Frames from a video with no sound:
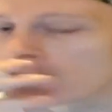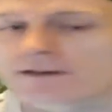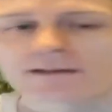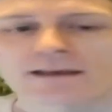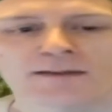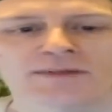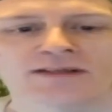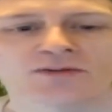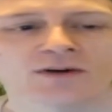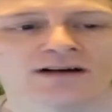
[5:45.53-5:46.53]
Yeah, I've been
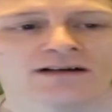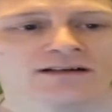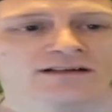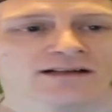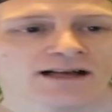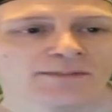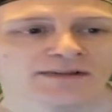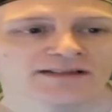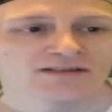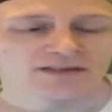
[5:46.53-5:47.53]

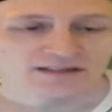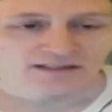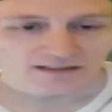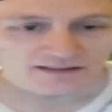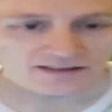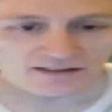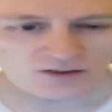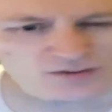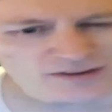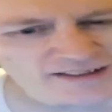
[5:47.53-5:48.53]
to the
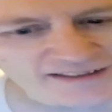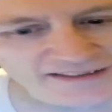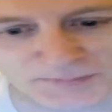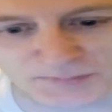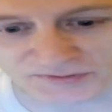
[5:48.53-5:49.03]
only a couple